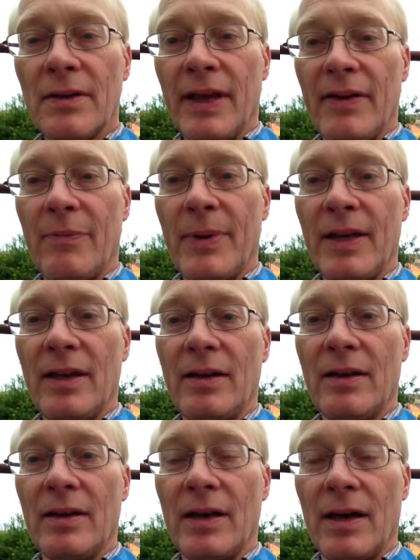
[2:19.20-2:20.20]
they've been
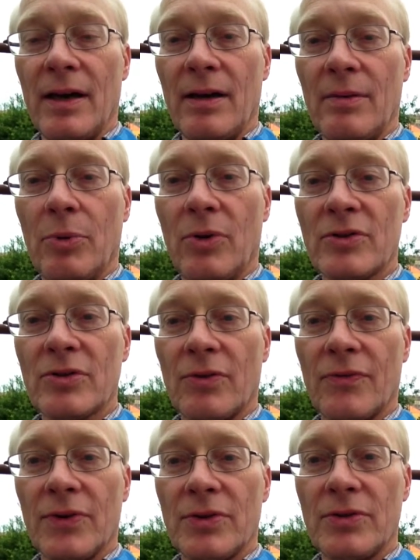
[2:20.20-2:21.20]
in uh, Portugal
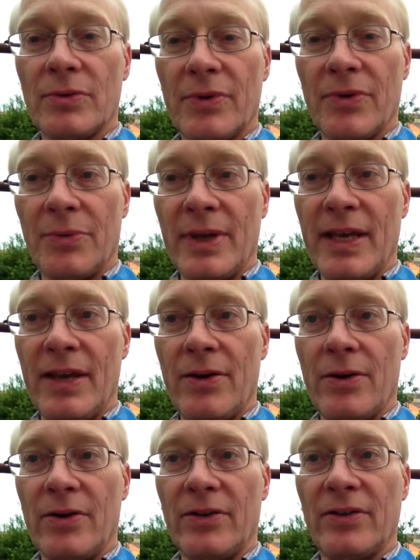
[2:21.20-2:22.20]
for two or three
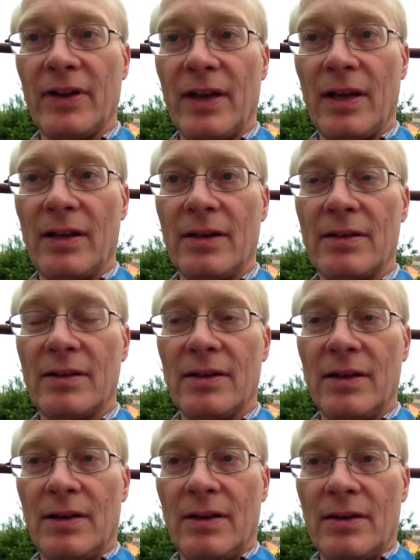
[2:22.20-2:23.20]
years, and
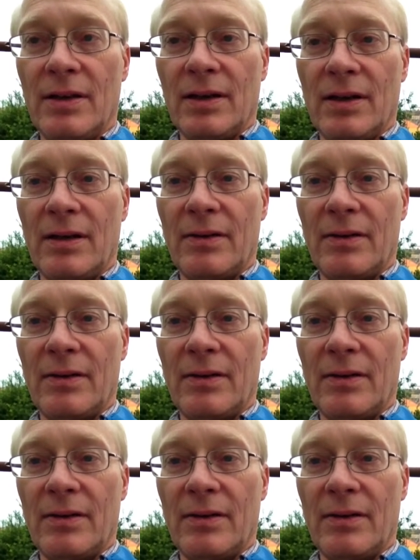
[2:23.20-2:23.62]
uh,